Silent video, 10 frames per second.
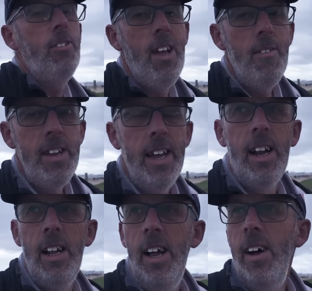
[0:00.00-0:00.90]
seven
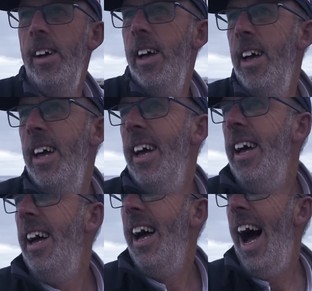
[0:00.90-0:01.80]
o'clock
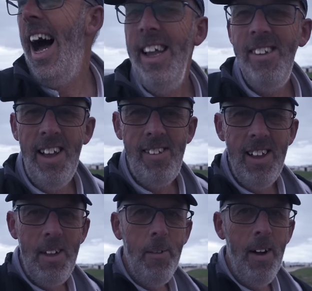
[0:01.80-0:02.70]
and
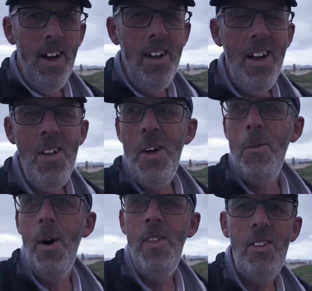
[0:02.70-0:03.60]
tell you what the
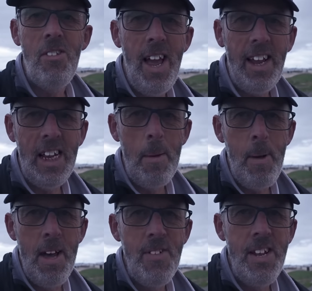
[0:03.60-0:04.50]
weather's taken a
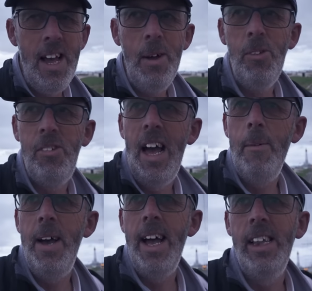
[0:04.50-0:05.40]
bit of a
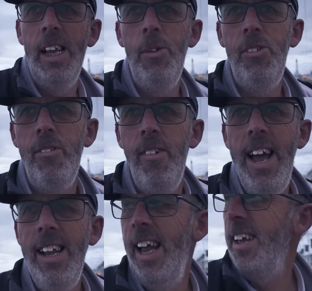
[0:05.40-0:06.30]
nosedive we had loads of rain